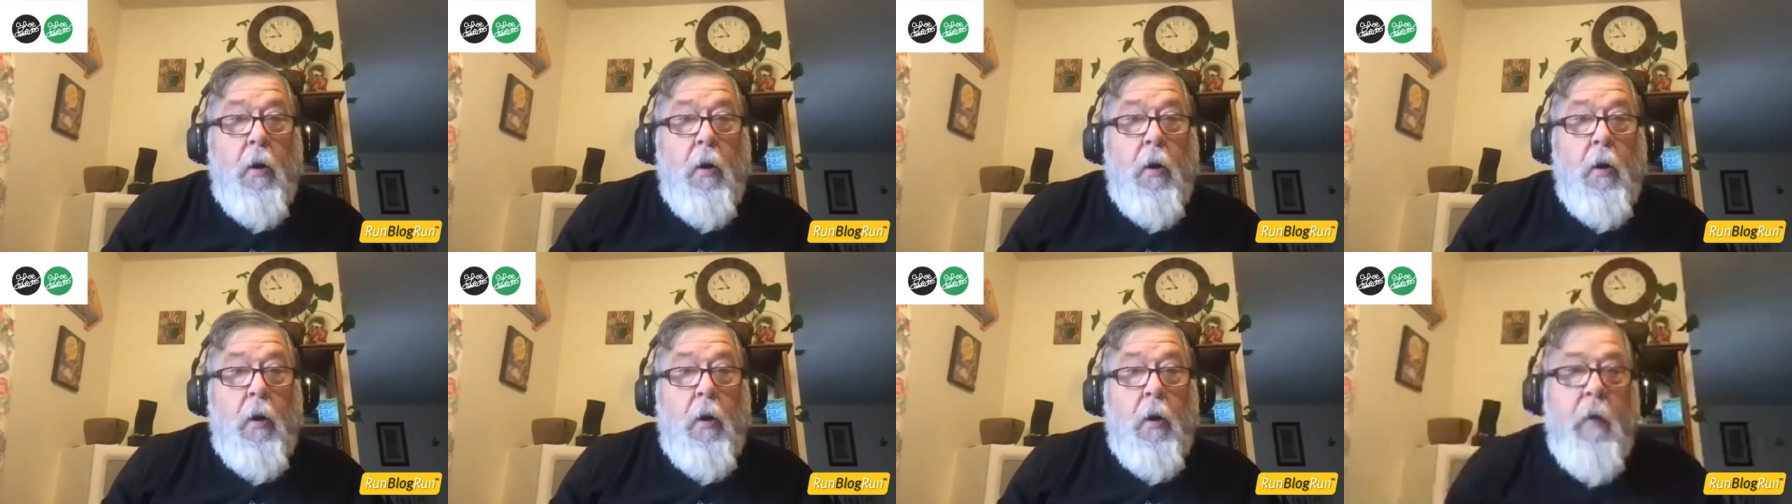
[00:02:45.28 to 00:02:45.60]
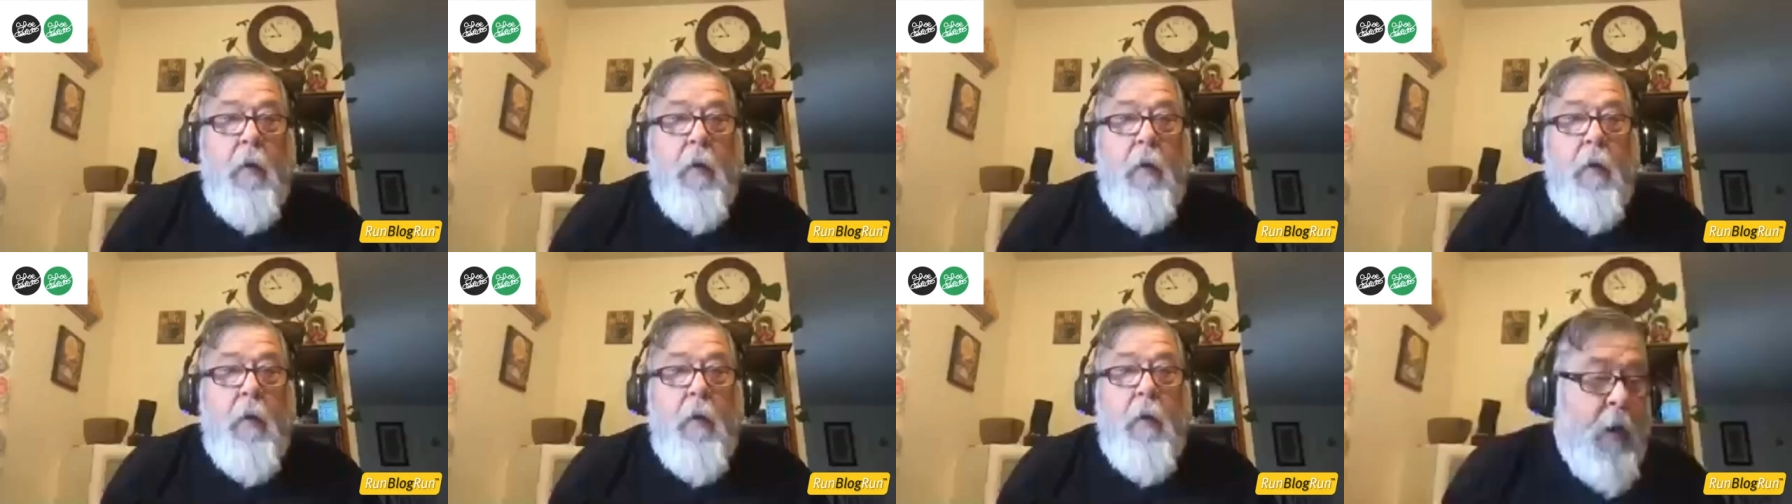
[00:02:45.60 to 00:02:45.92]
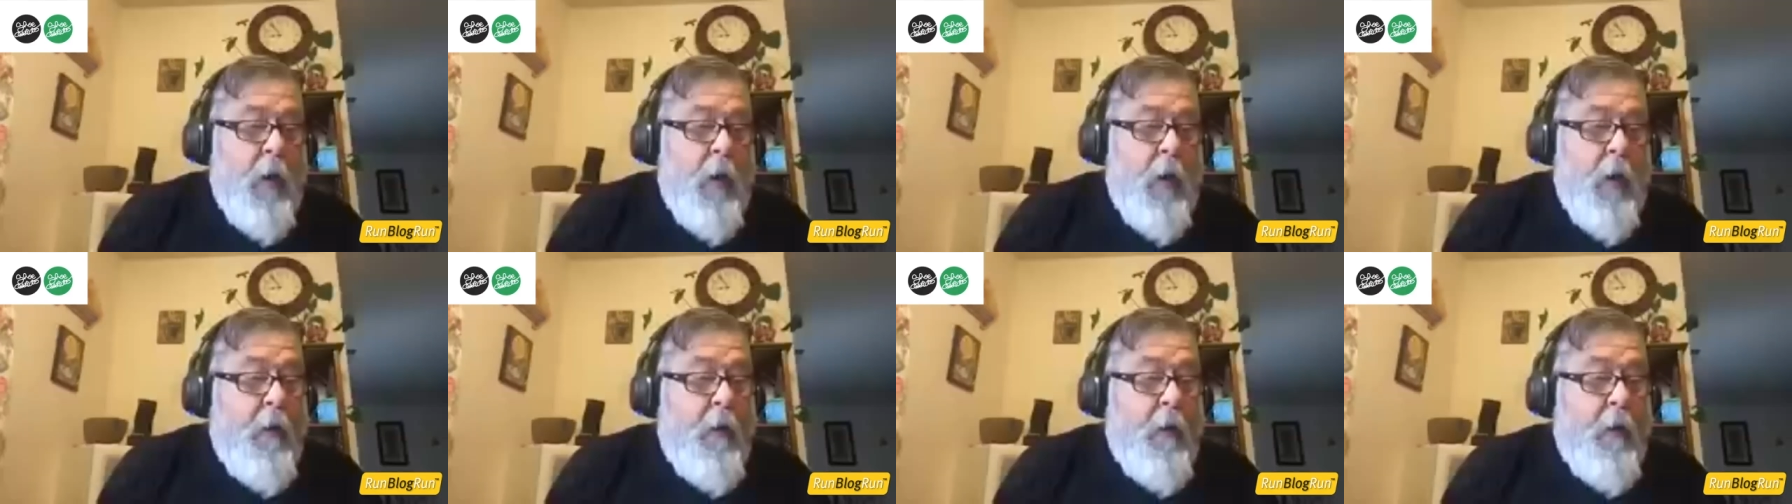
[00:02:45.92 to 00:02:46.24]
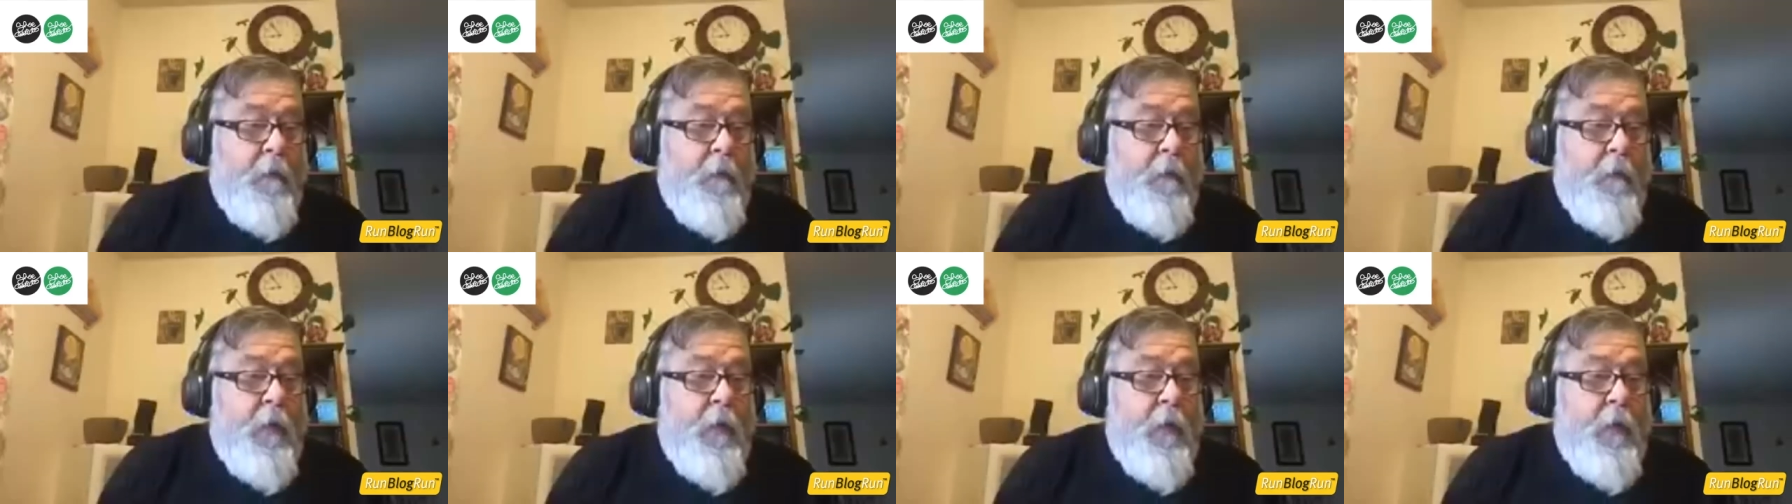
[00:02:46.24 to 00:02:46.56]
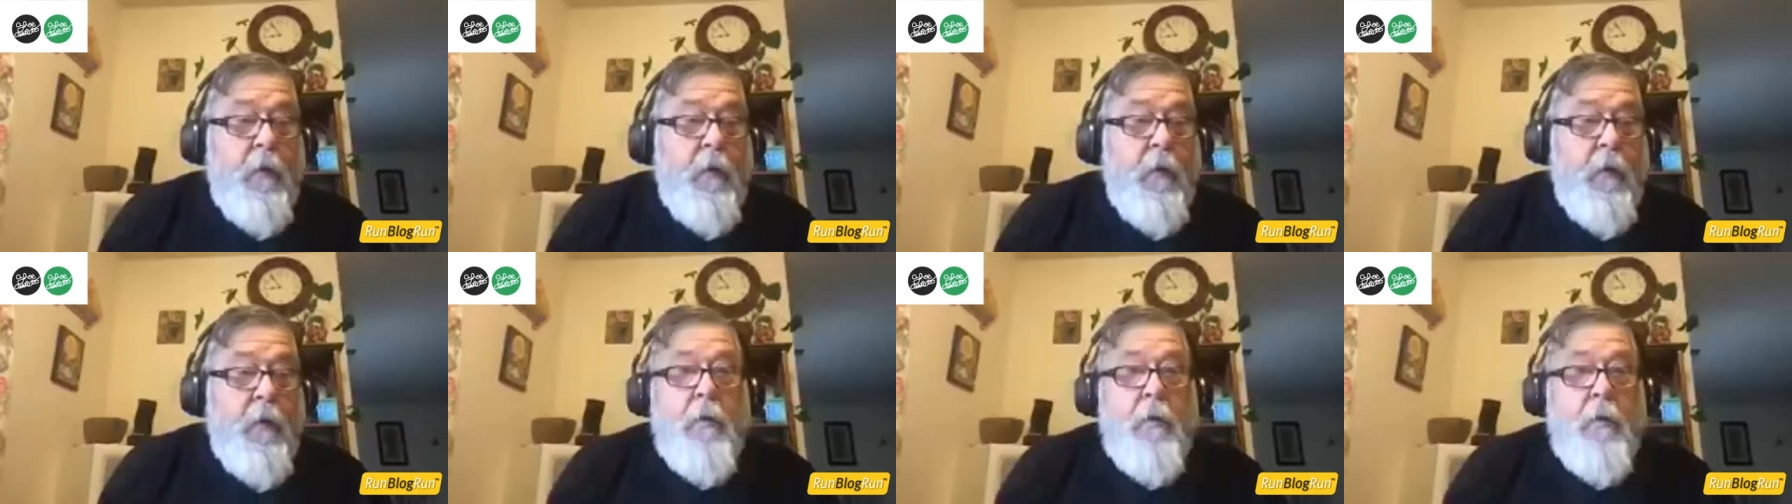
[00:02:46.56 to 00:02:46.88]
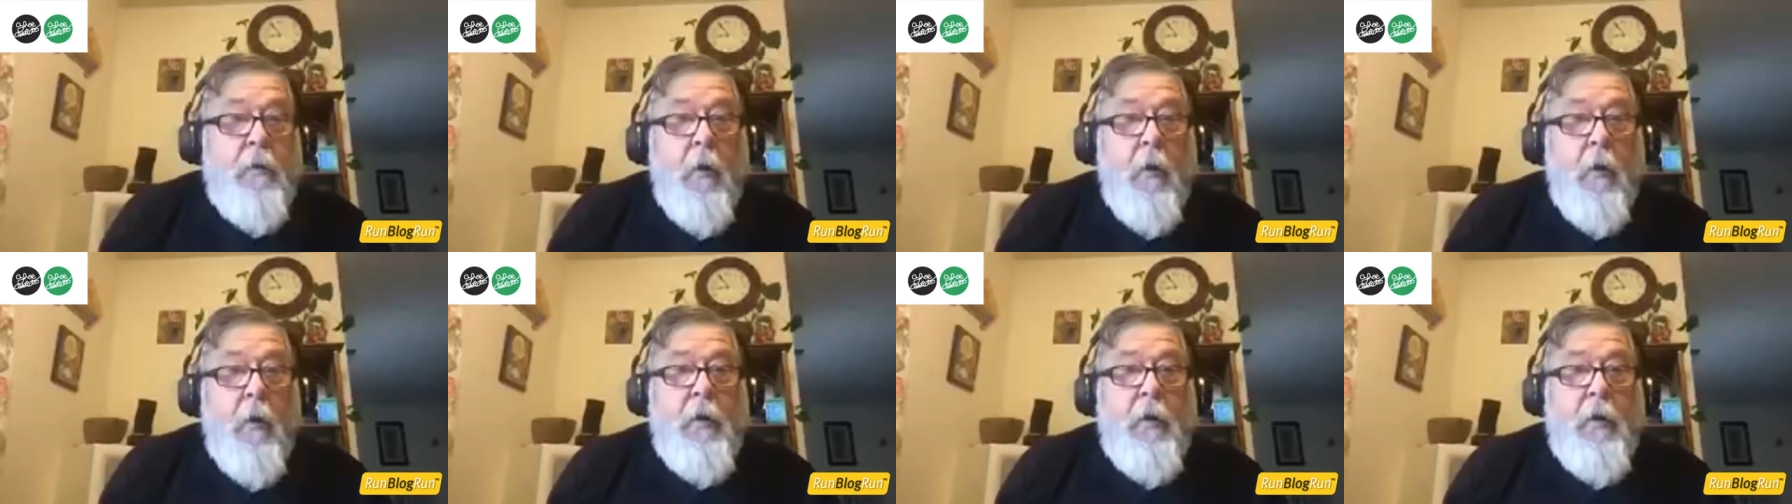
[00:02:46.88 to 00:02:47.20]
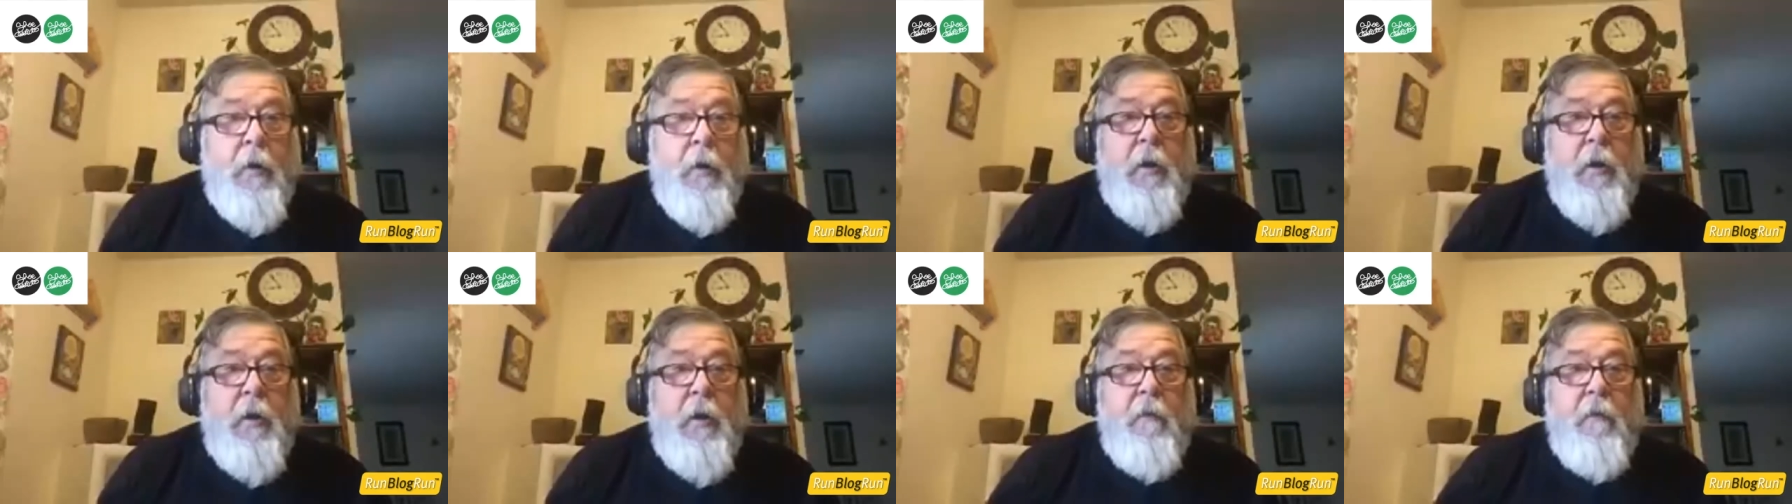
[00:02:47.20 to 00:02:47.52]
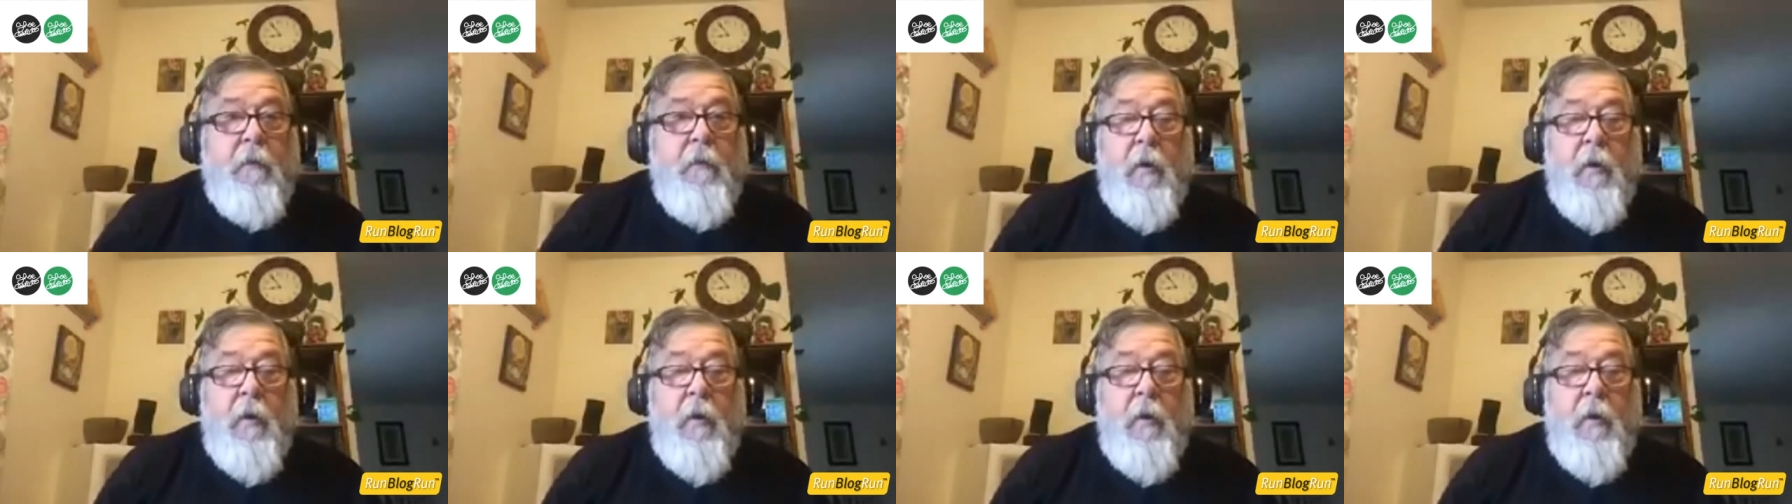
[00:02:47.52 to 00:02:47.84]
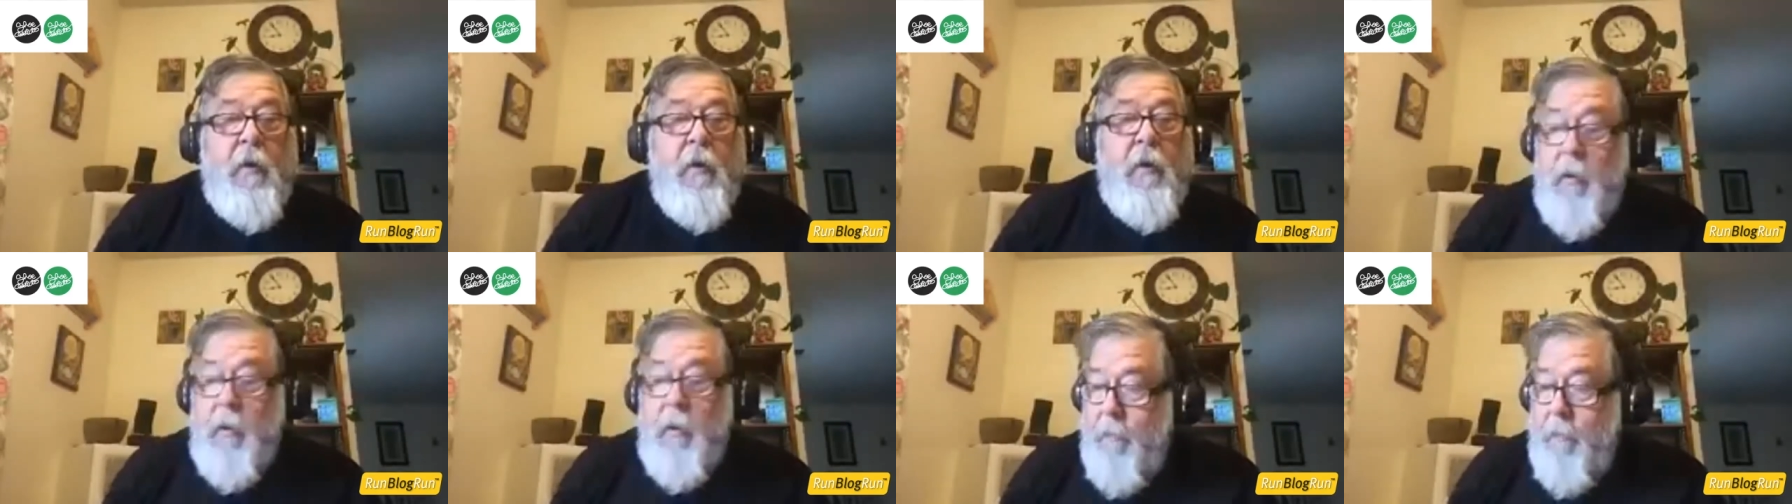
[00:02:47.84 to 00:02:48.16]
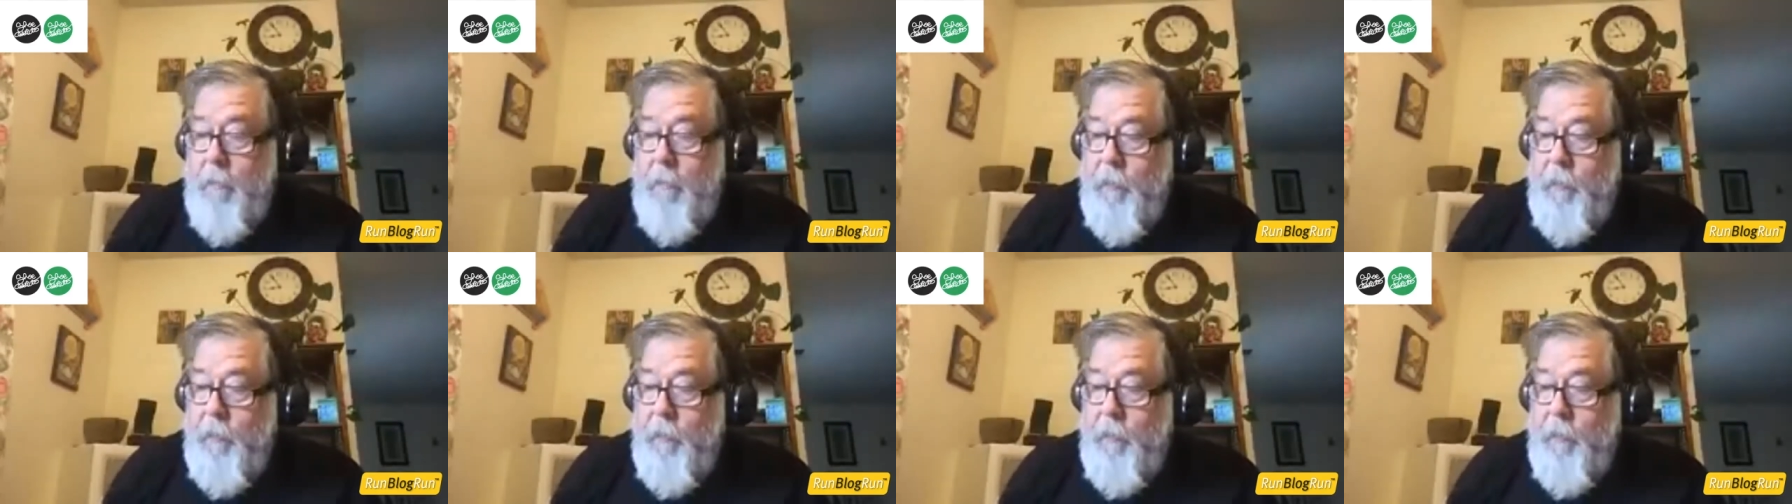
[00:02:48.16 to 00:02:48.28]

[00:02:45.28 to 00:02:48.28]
of track and field on TV,